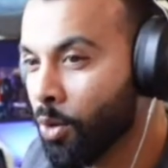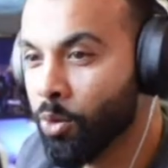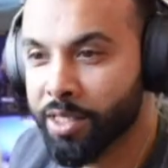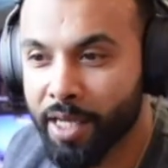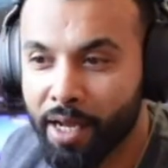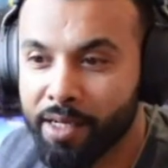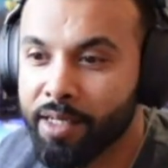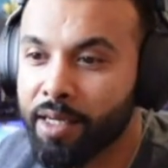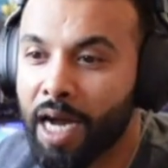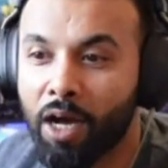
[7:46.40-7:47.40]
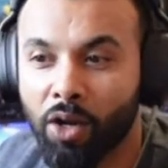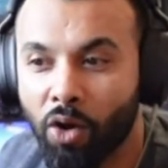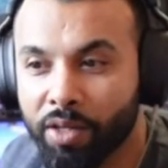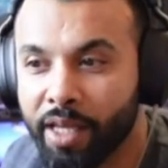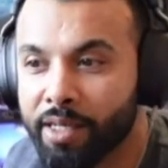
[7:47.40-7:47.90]
who attended, how
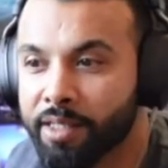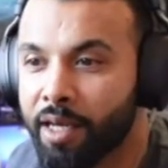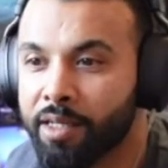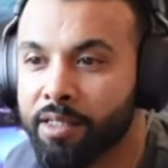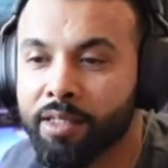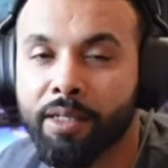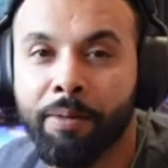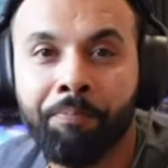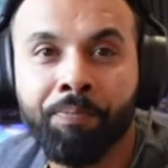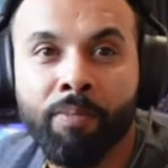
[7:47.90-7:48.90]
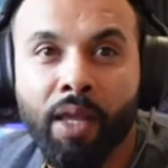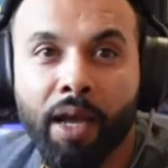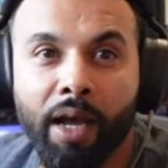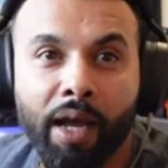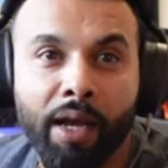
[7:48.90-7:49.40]
long they attended,
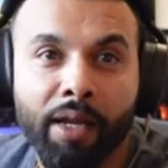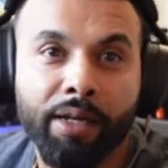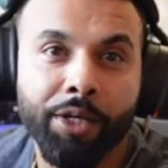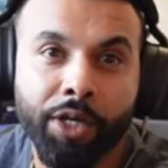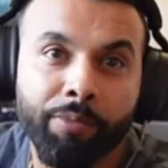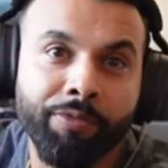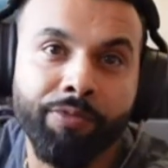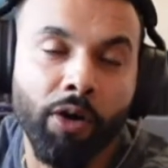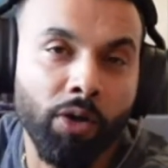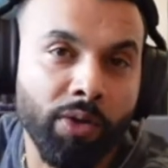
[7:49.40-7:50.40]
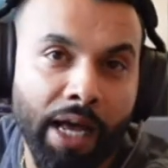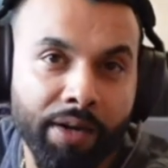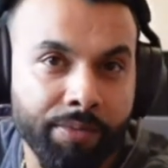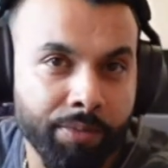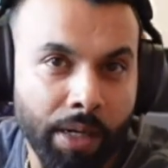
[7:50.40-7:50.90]
and you could follow
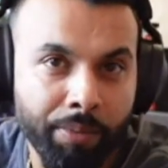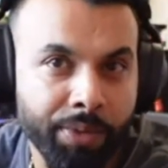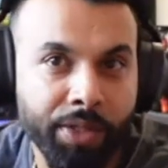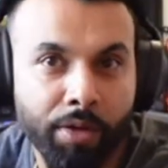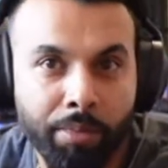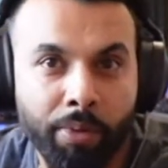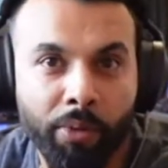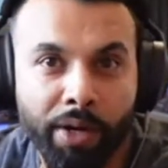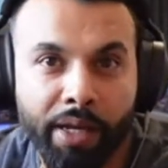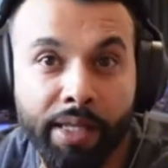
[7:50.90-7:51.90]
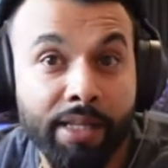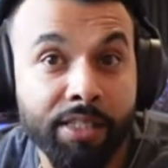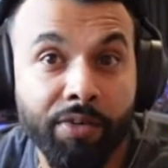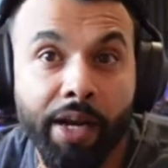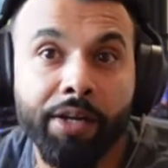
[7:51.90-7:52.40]
that up with the reporting. And
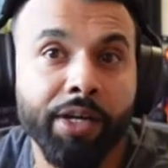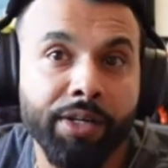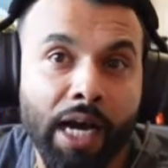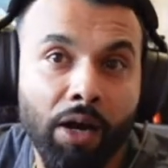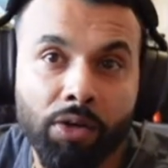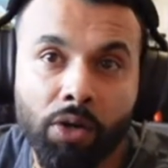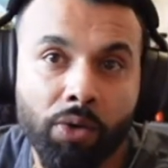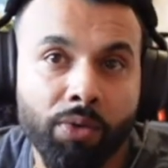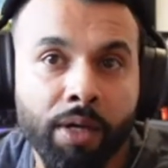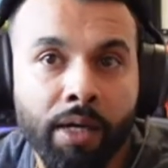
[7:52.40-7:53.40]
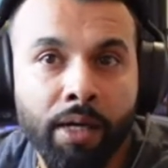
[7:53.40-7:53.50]
that's great. You can download